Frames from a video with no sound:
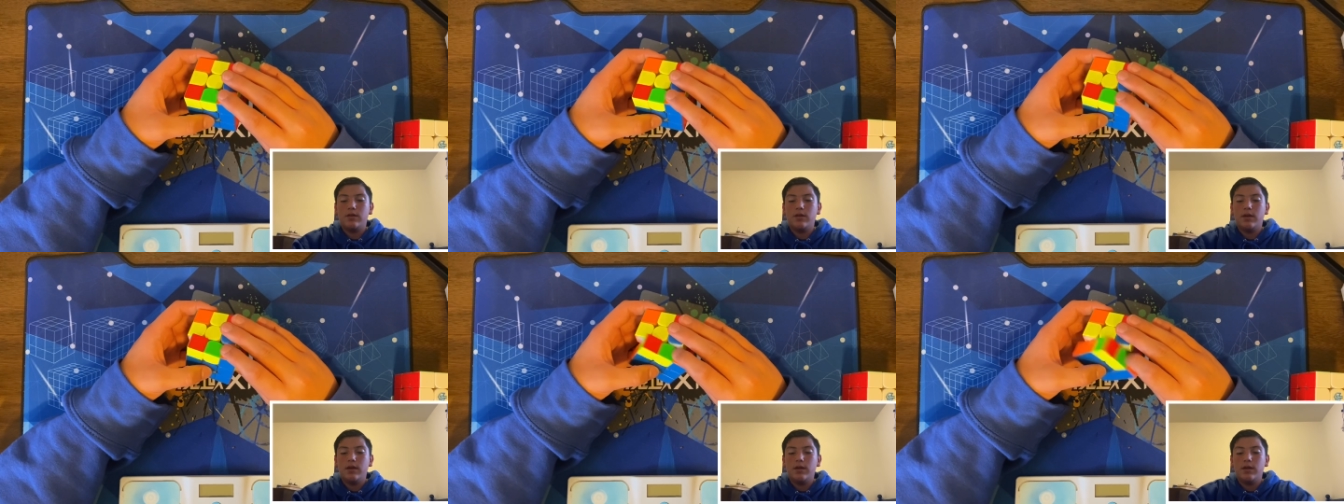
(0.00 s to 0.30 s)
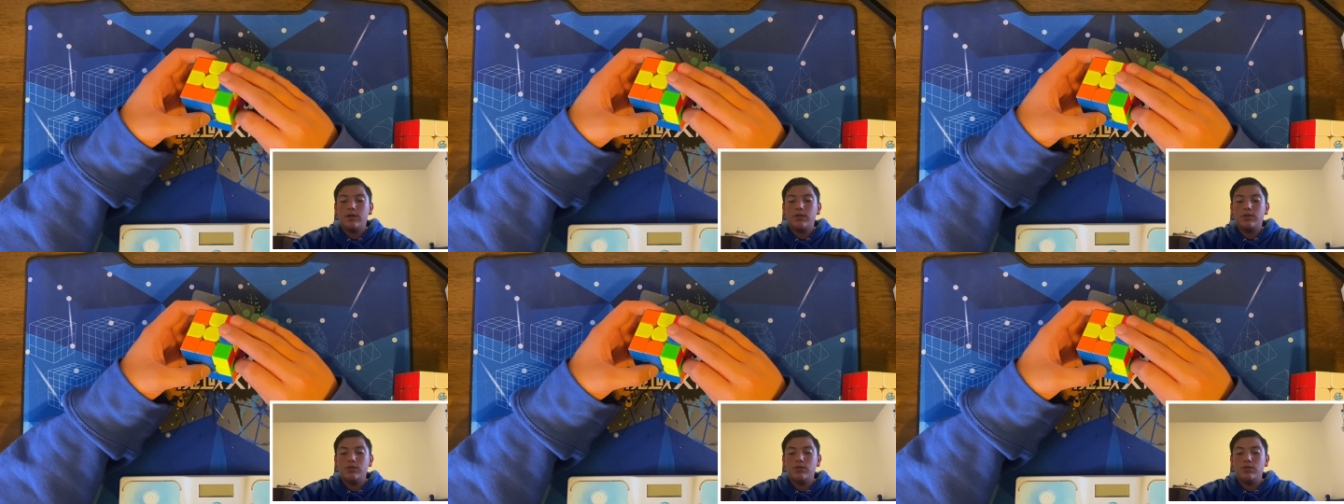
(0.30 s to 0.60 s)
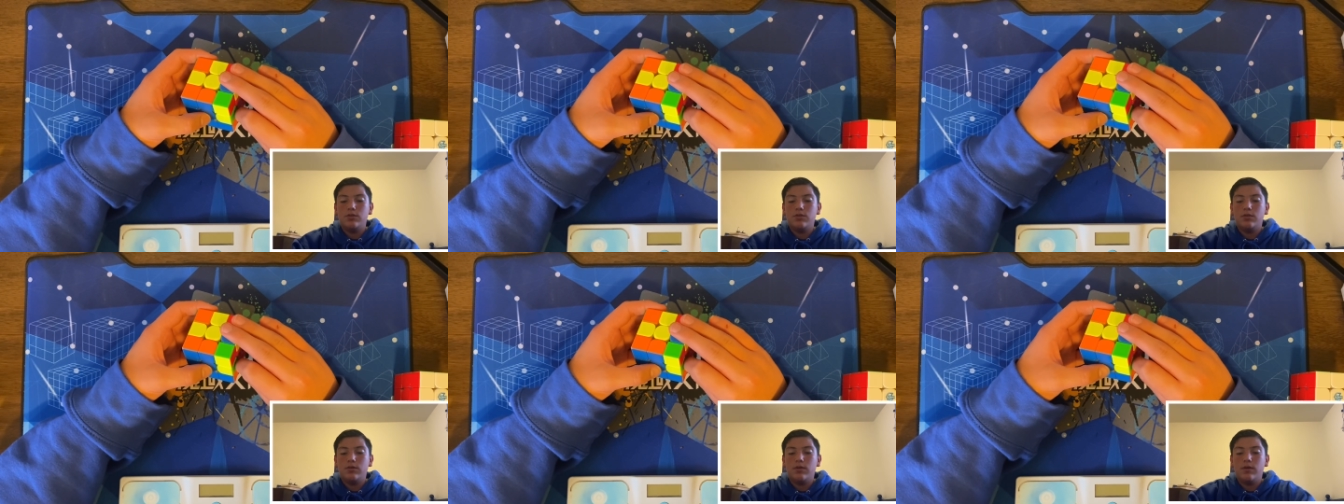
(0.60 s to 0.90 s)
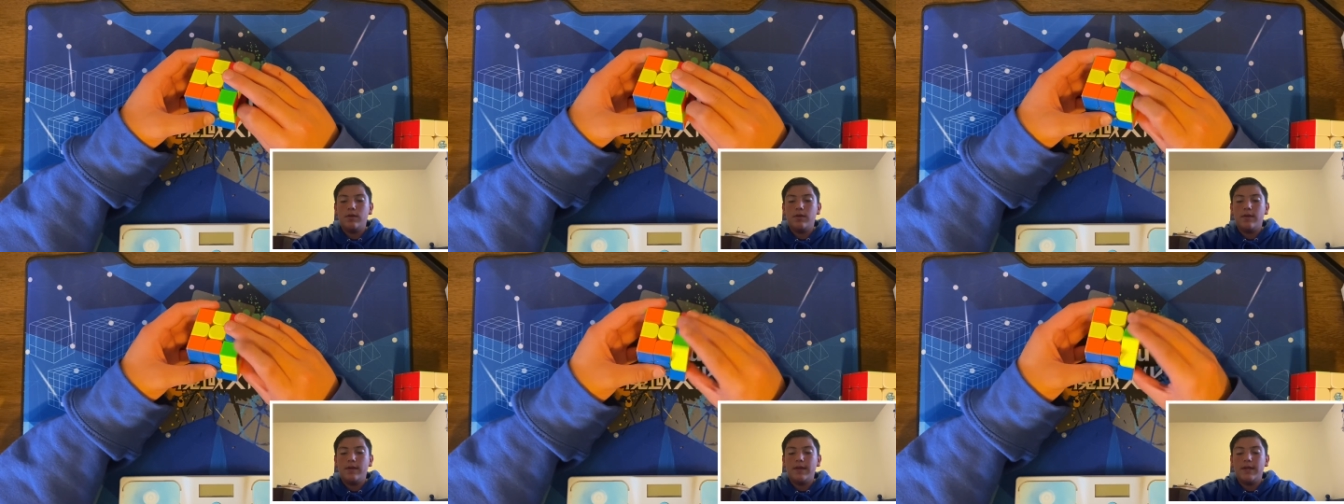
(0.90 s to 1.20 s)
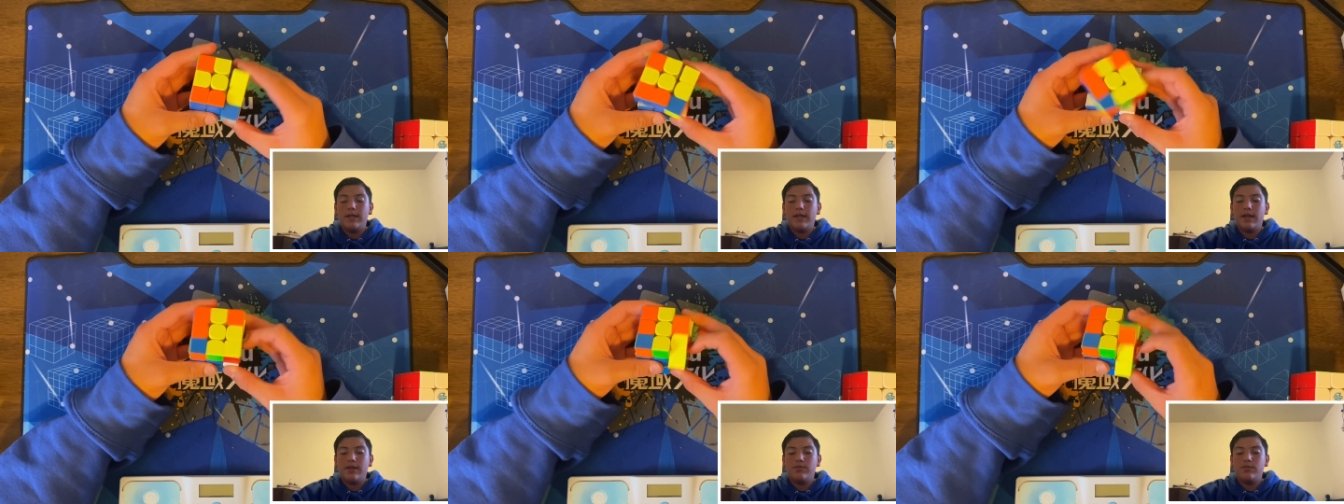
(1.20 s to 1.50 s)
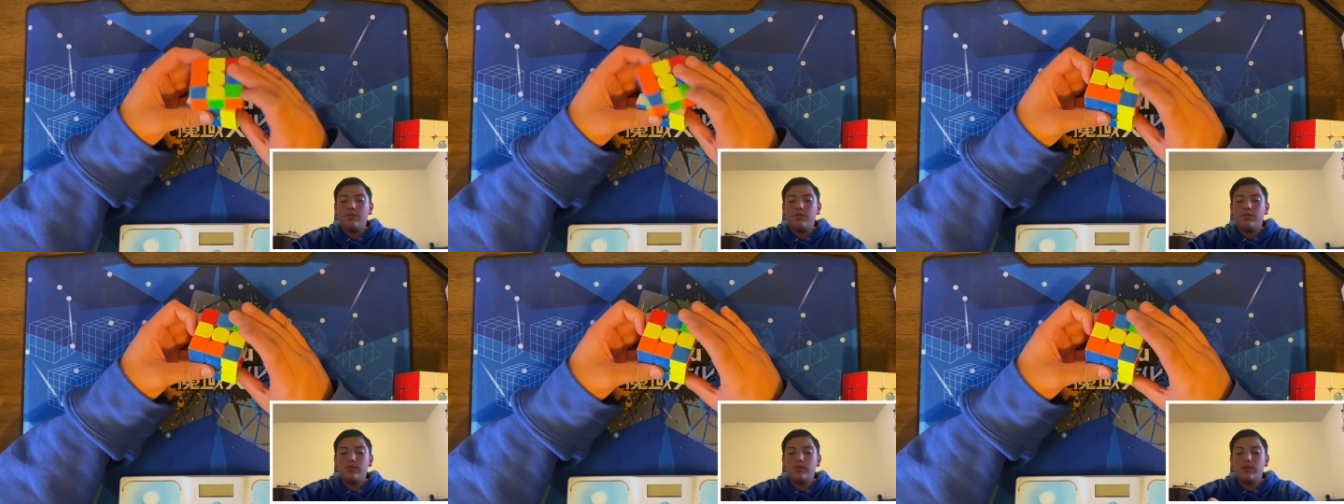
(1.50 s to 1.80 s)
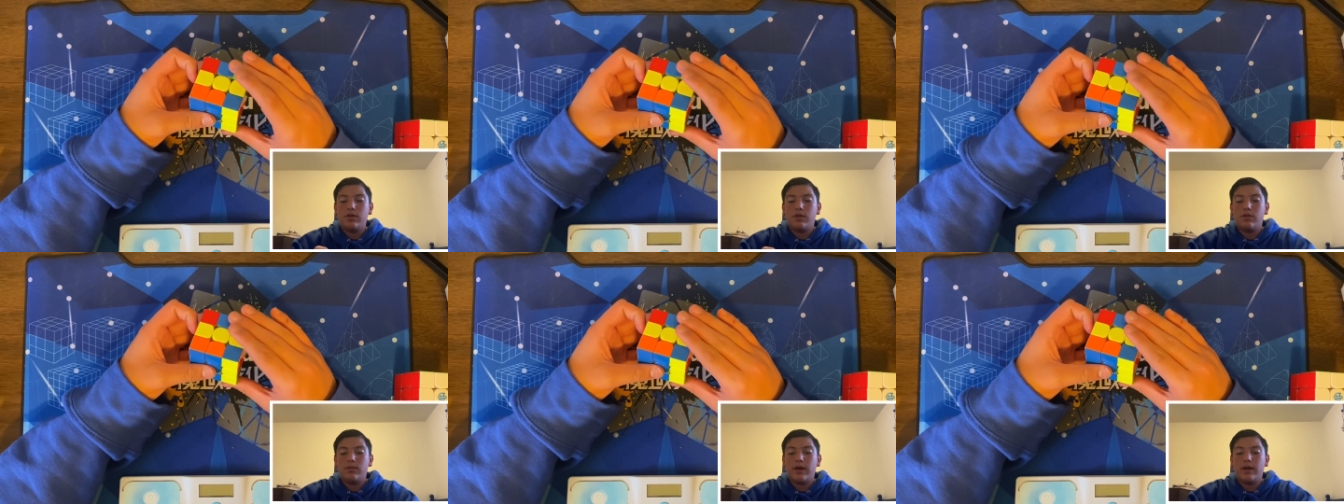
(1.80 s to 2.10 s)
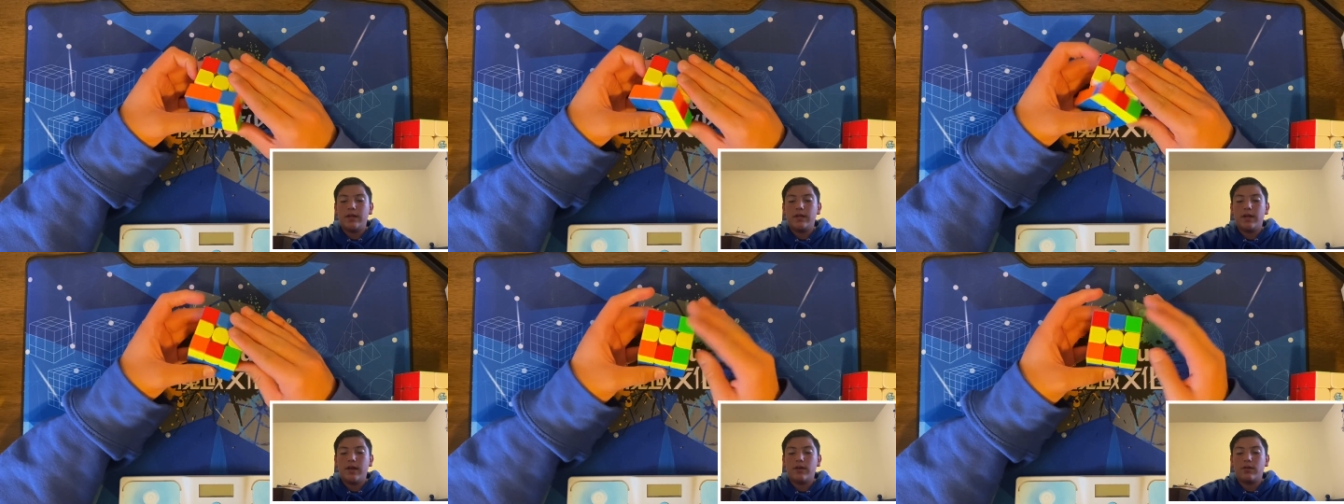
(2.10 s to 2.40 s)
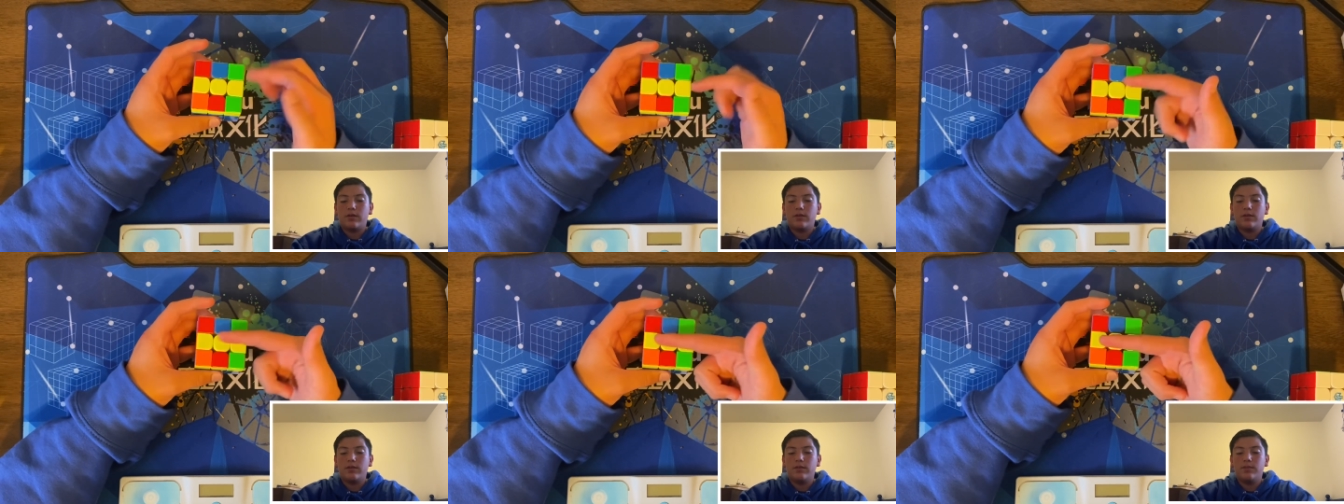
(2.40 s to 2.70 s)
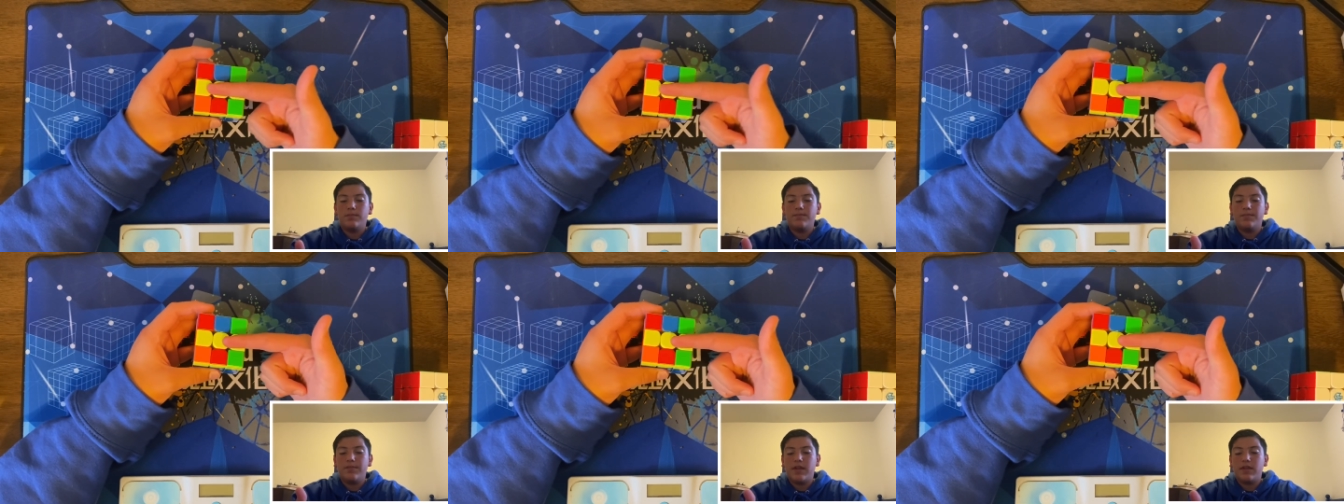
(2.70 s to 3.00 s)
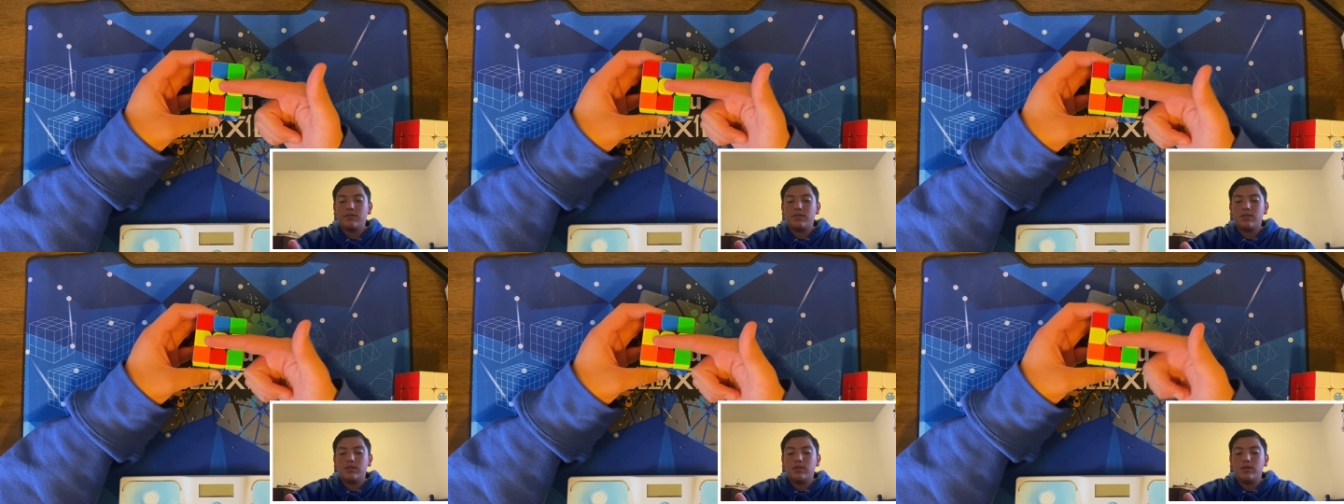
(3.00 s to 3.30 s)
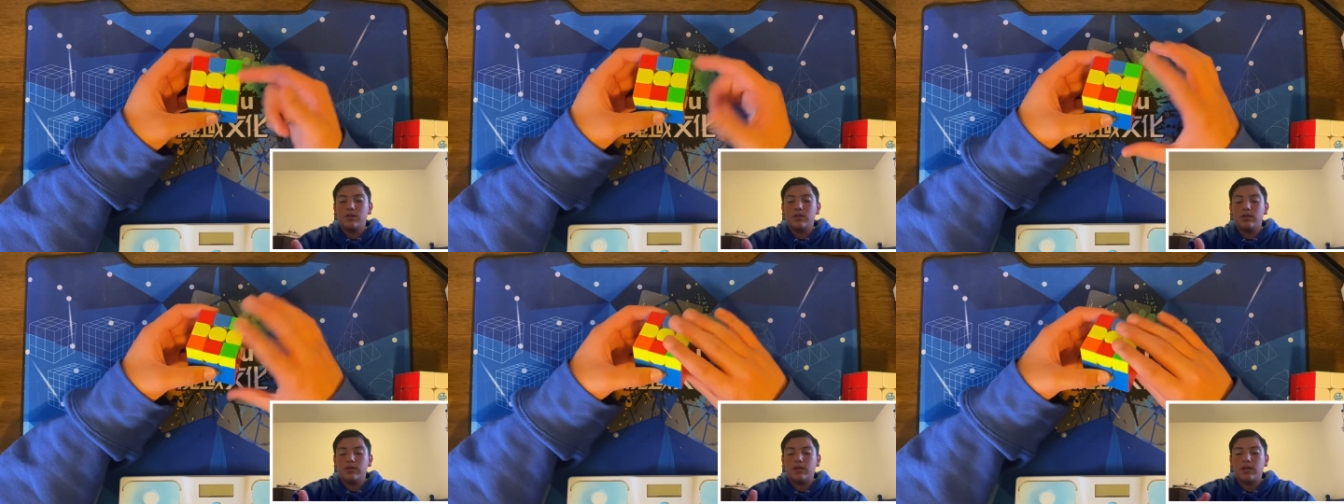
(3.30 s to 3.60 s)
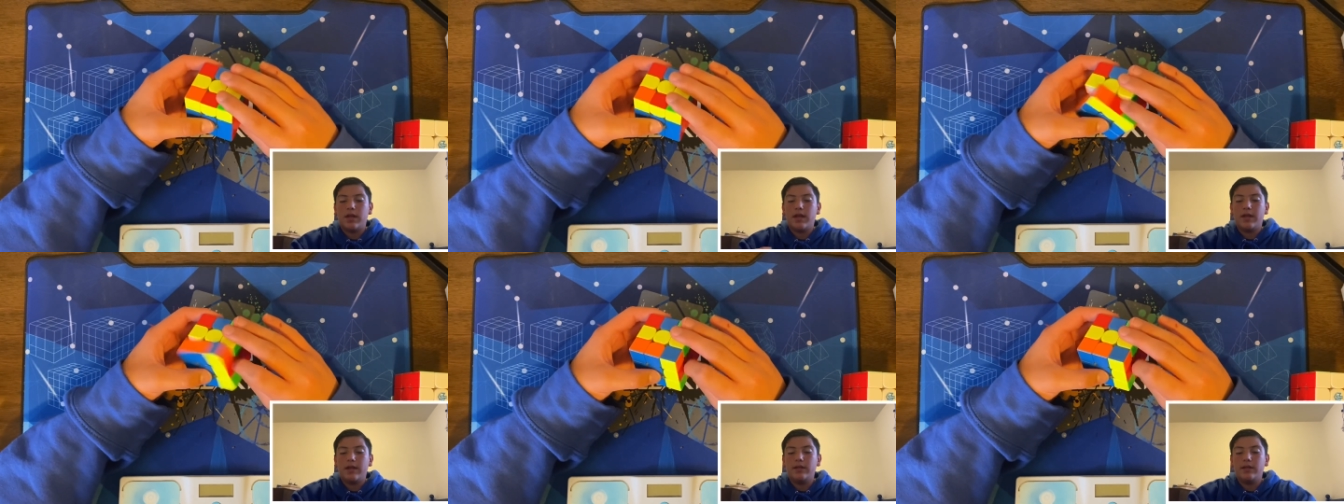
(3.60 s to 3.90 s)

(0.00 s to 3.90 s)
do an F move, a righty algorithm, now it's a line.